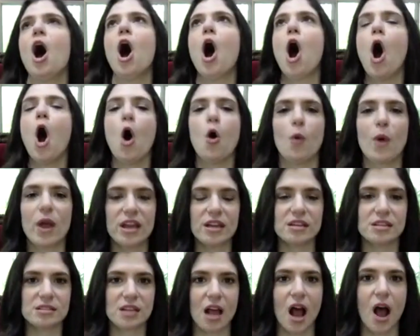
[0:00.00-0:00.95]

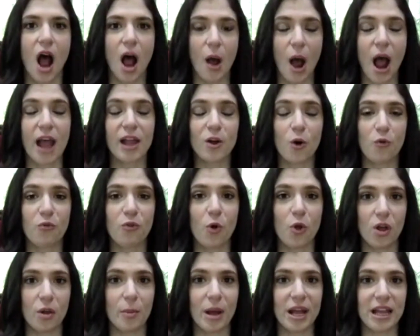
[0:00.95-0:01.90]
Always, I fall
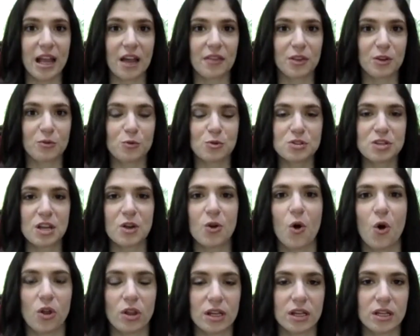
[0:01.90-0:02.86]
on my Catholic roots, I
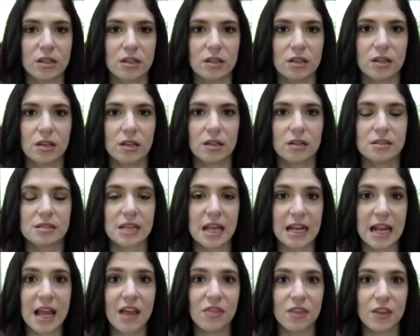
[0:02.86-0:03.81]
call in
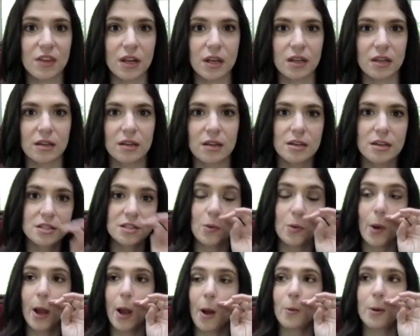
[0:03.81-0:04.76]
St. Anthony.
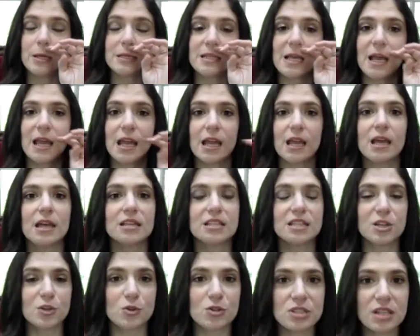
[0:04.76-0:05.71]
So I always say,
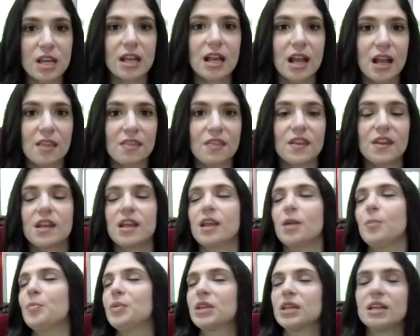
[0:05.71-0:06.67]
dear St.
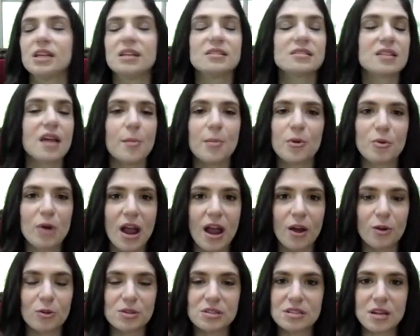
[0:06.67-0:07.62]
Anthony, please come
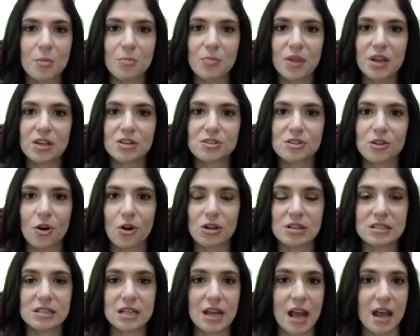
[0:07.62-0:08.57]
around. Something is
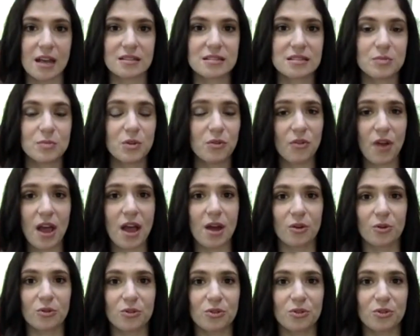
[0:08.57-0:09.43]
lost and has to be found.